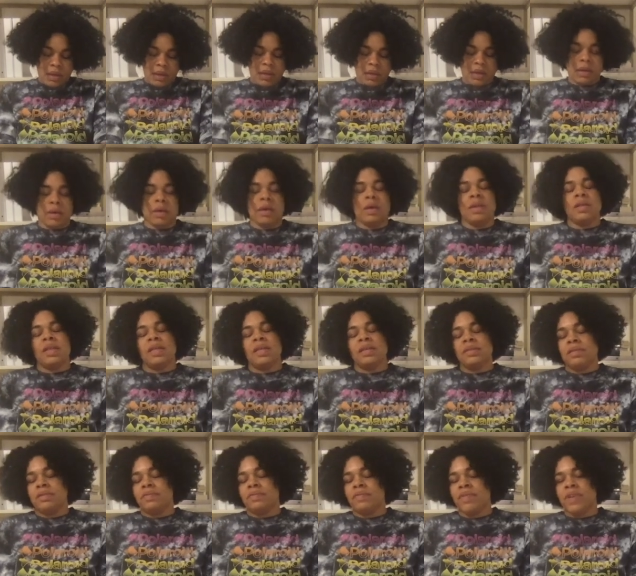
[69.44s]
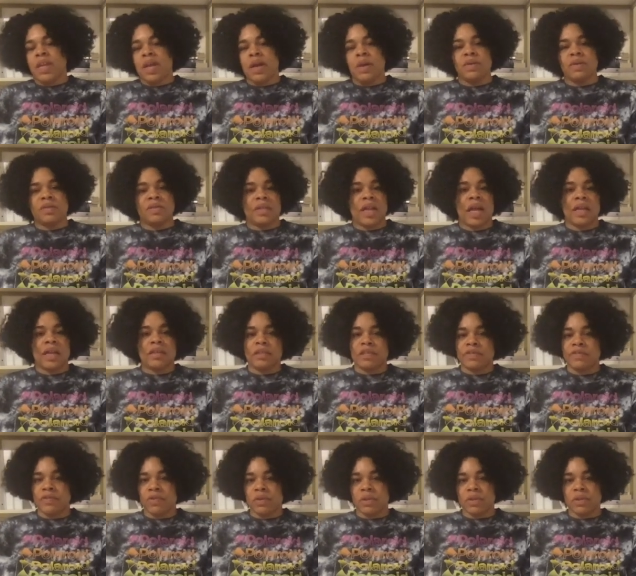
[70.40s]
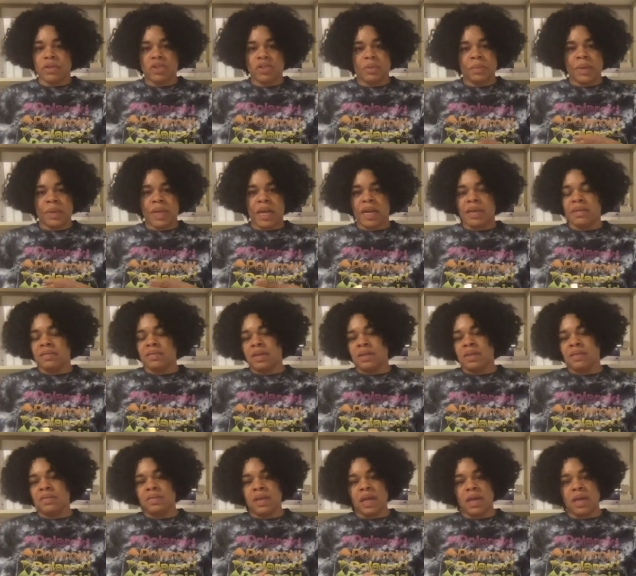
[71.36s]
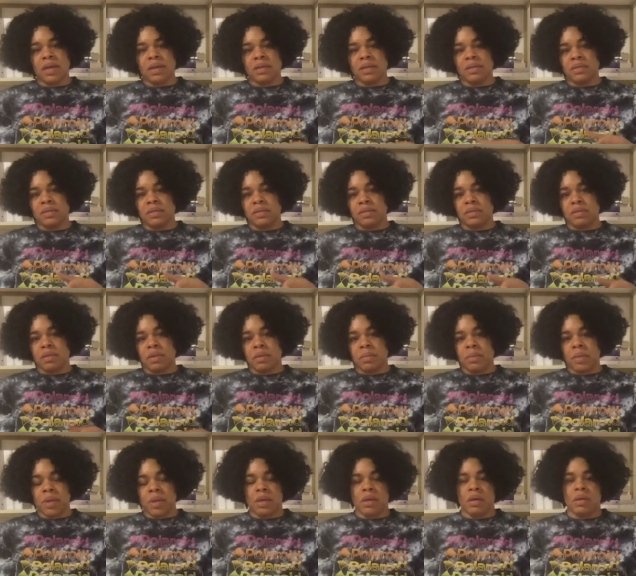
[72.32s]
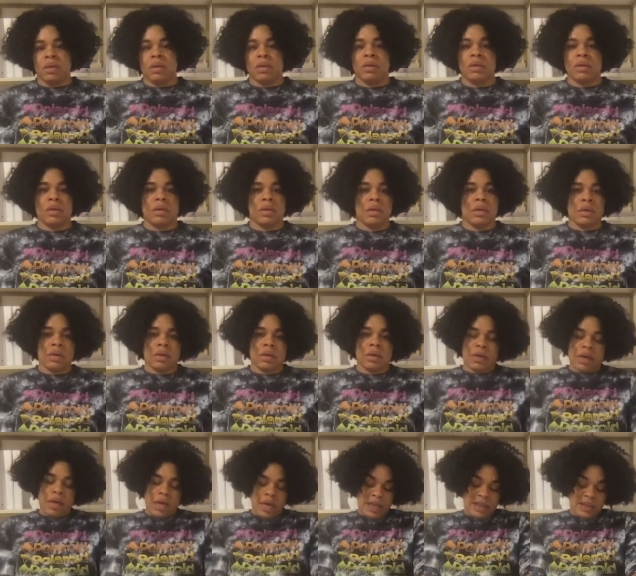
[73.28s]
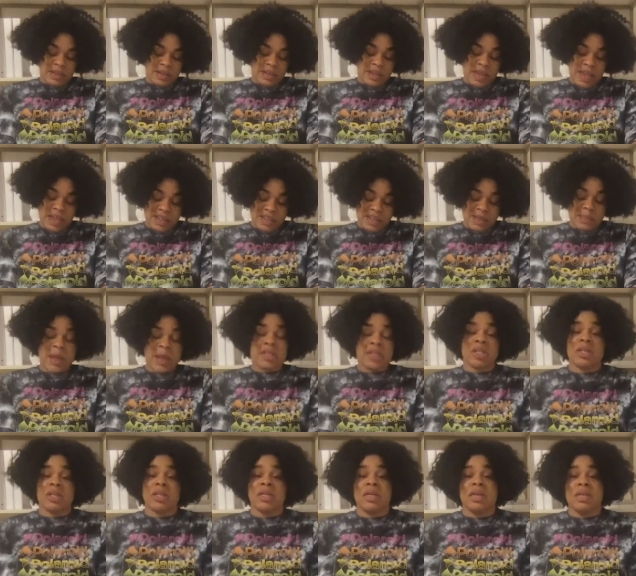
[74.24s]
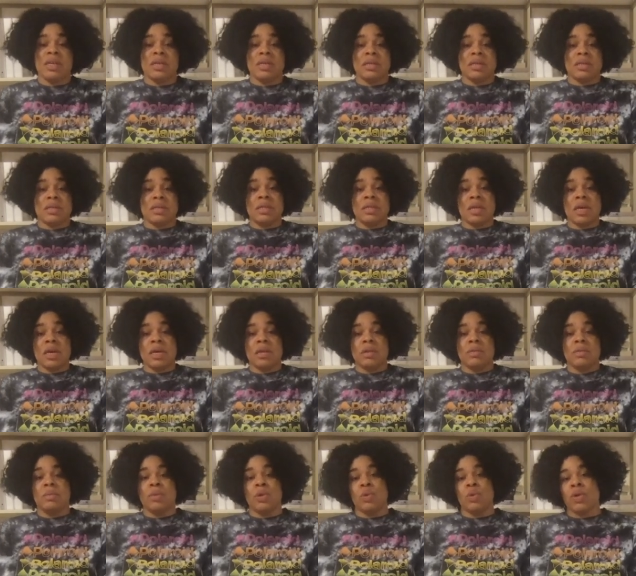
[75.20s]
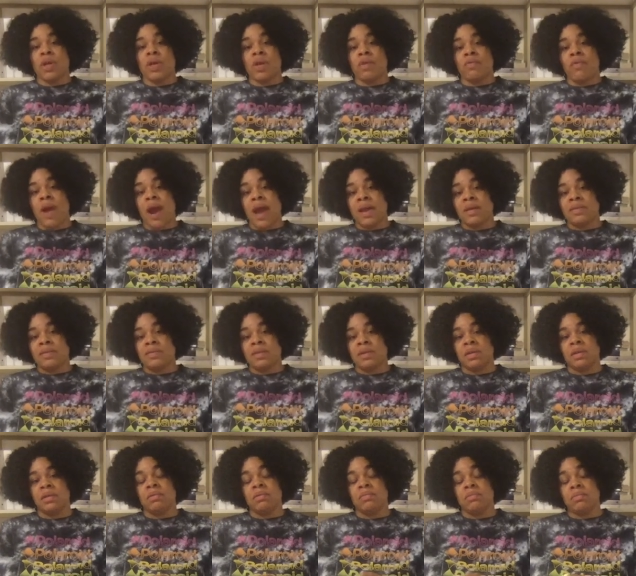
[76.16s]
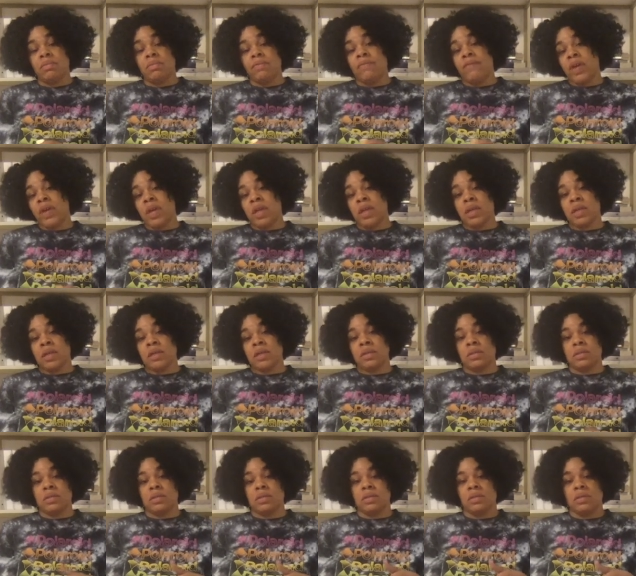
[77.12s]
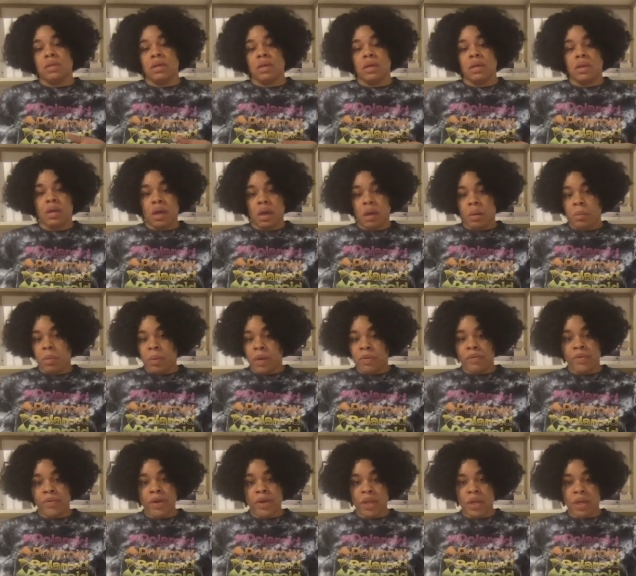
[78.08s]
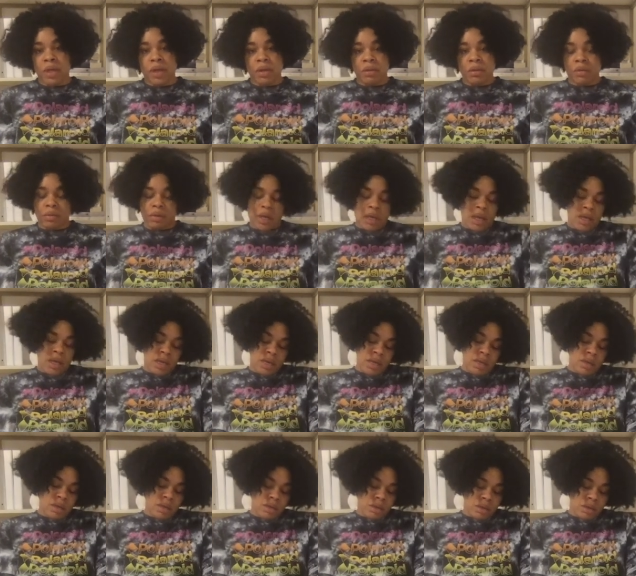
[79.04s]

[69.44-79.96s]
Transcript: This video is not just for Gemini sun signs. It could be especially sun, moon, and rising, Venus, but really anywhere